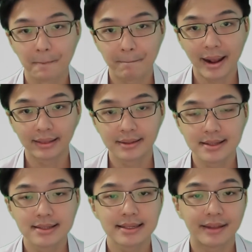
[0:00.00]

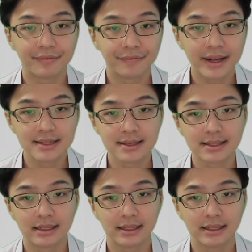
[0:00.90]
patterns, and phases that the